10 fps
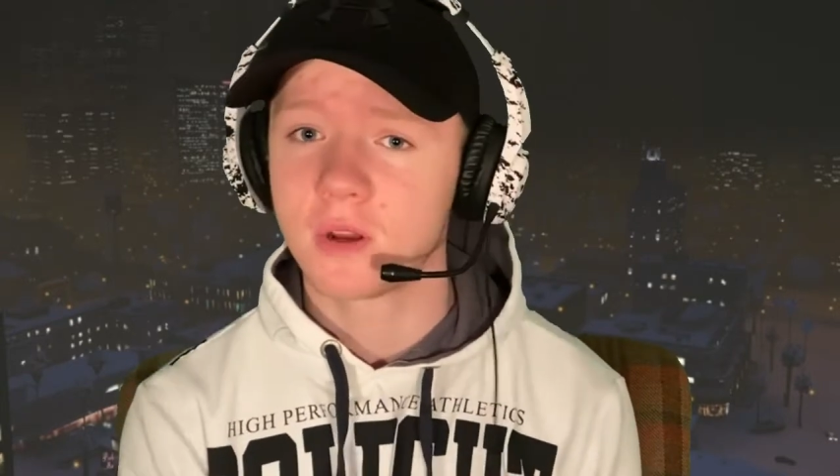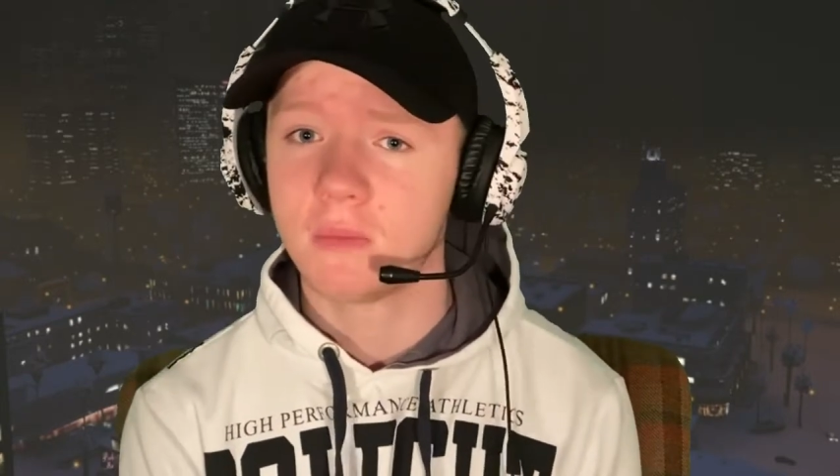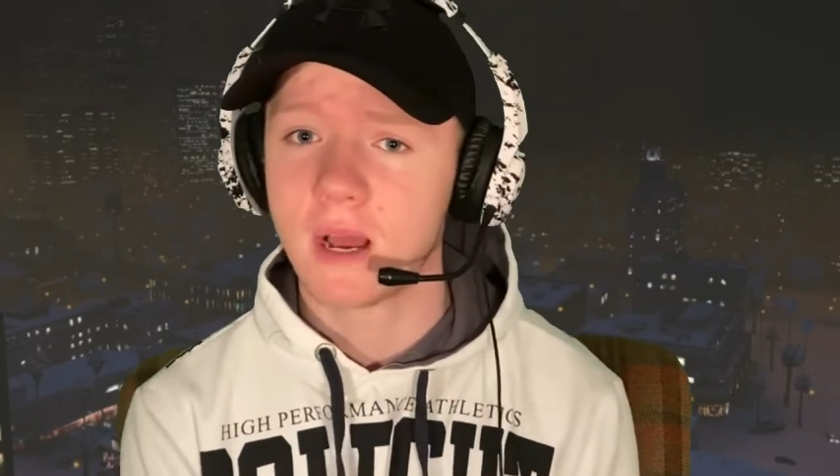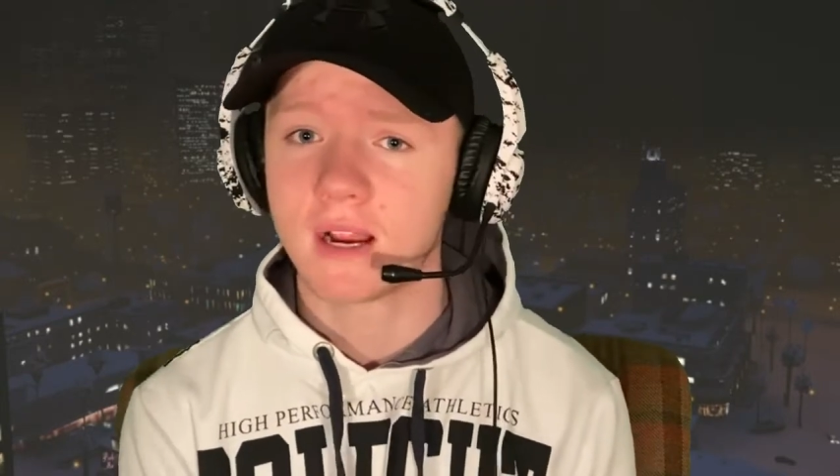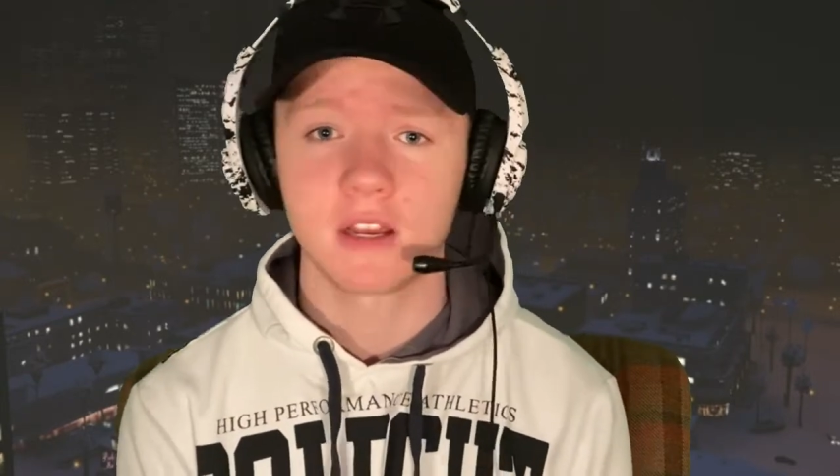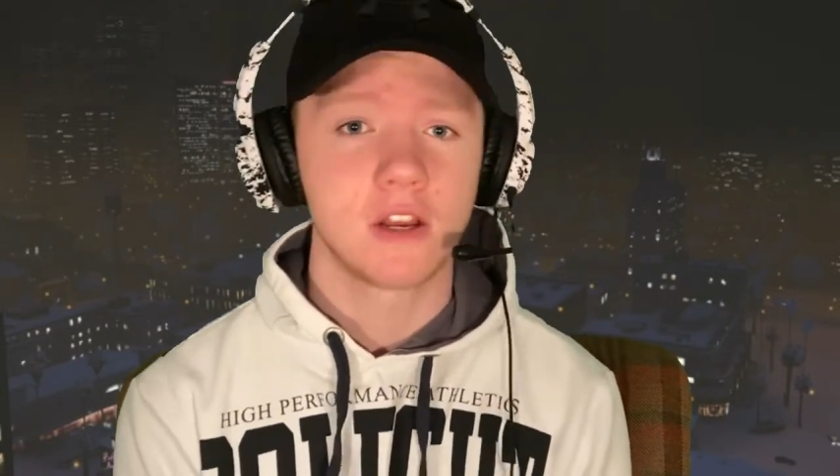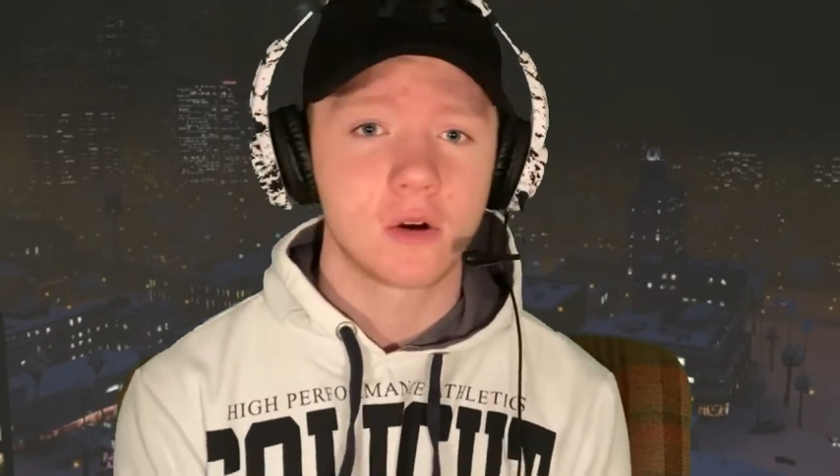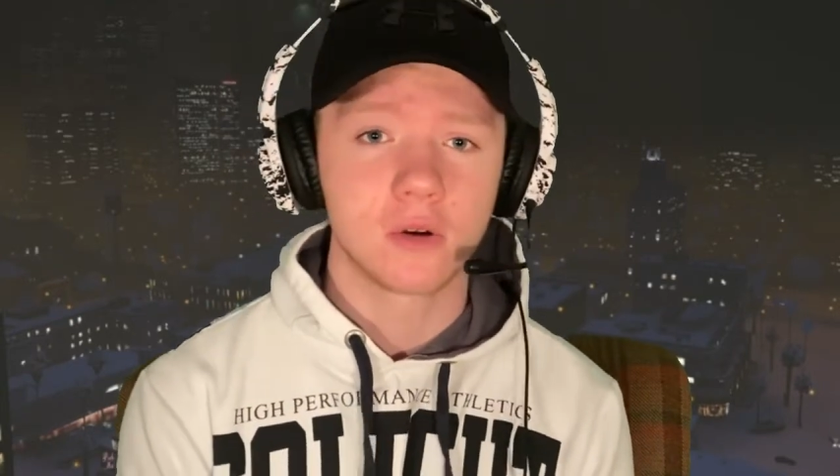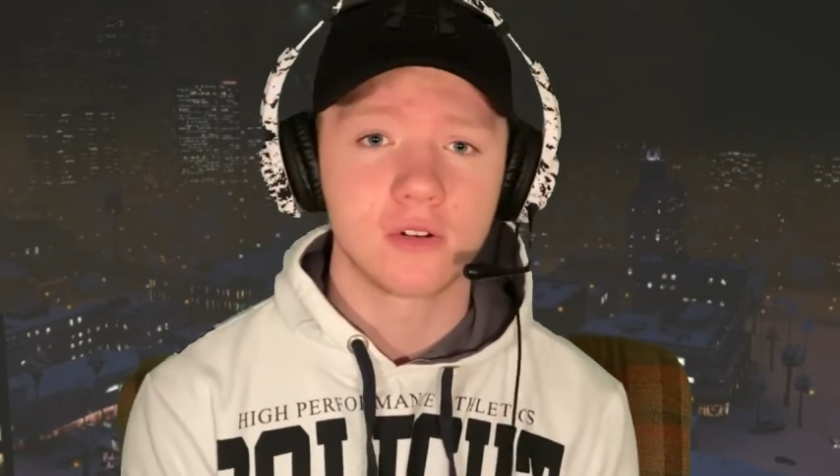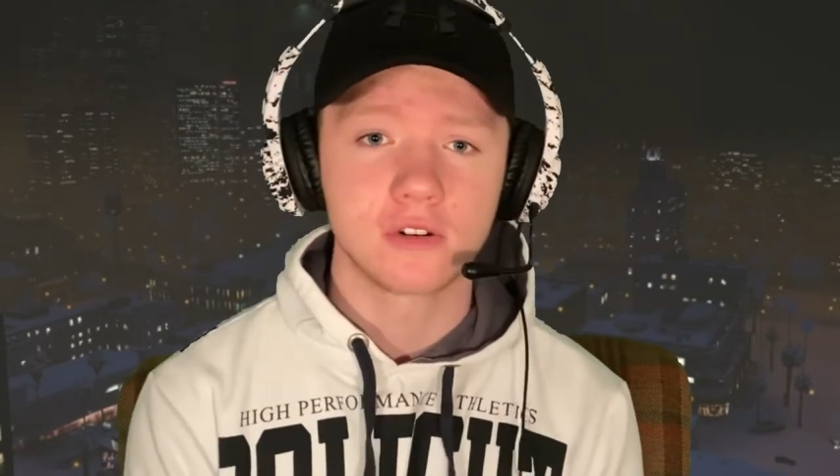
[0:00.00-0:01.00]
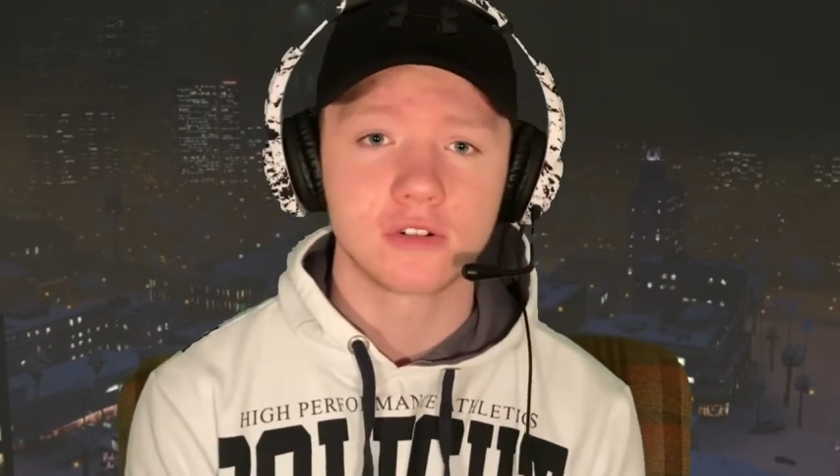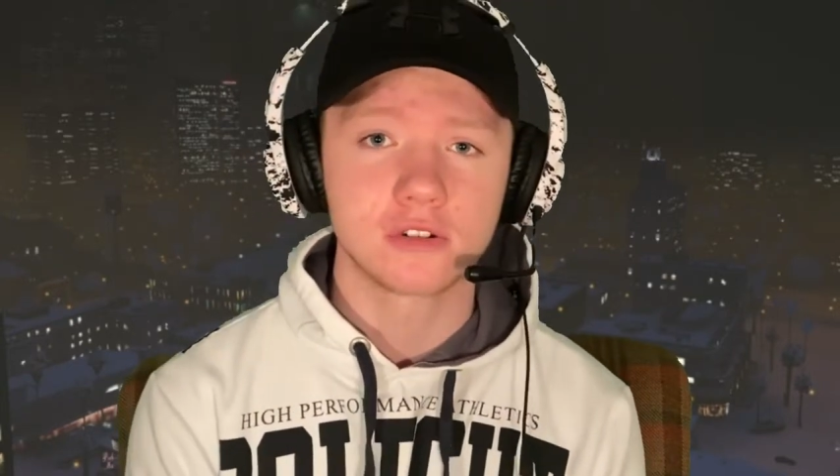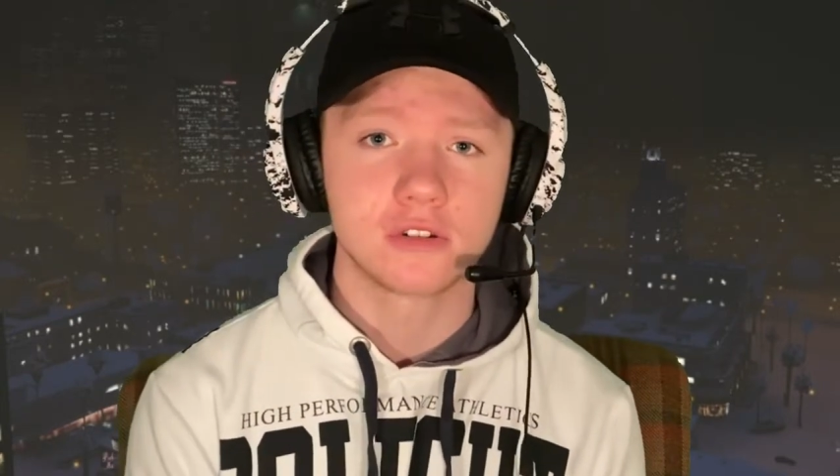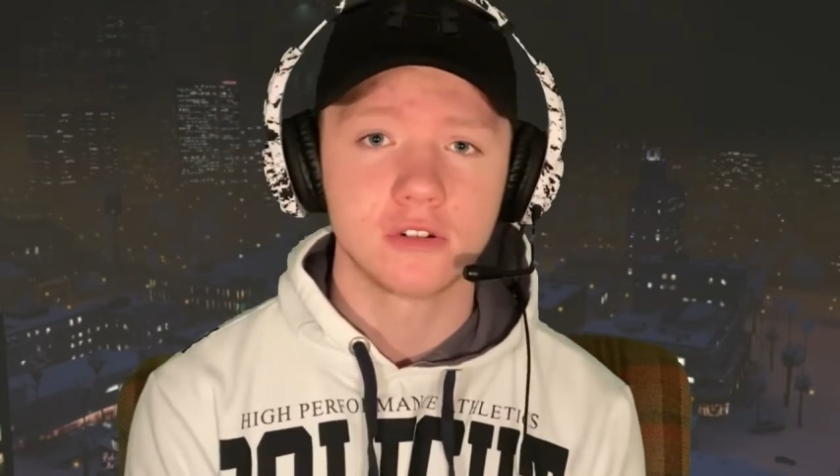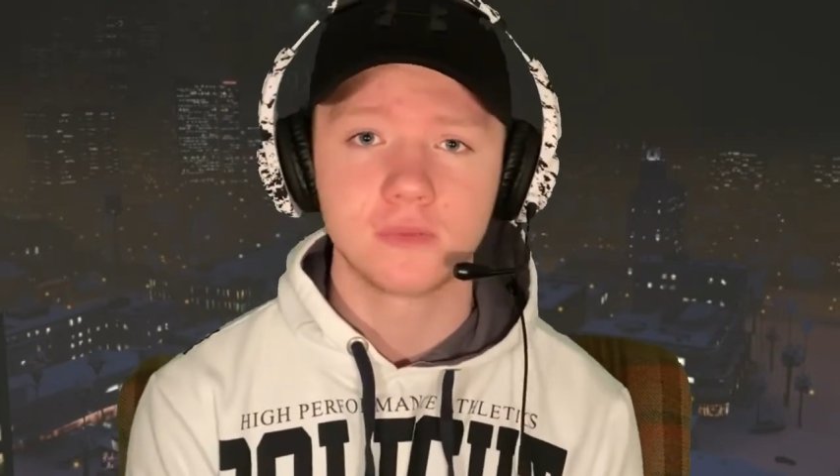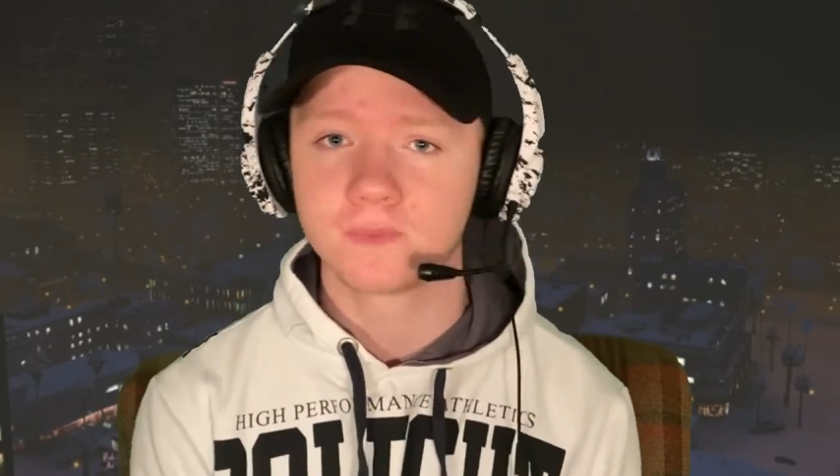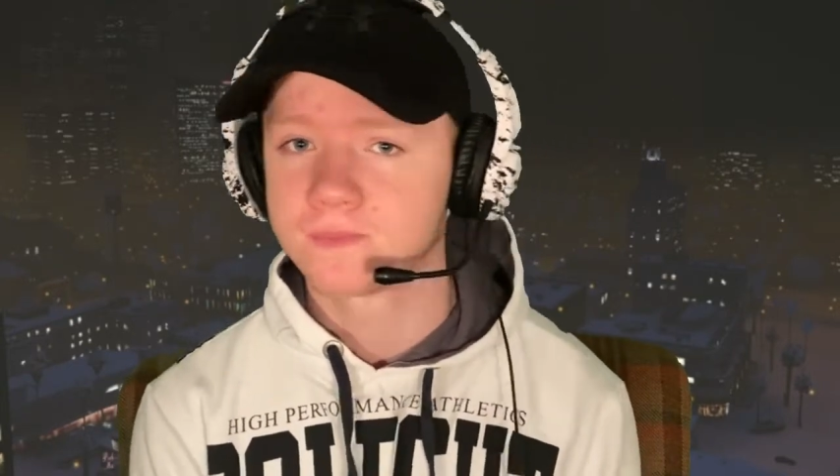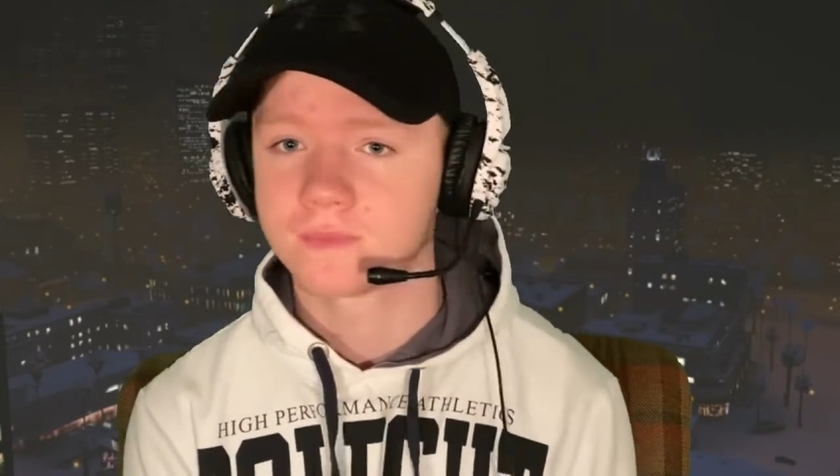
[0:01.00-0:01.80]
way back or you're just new.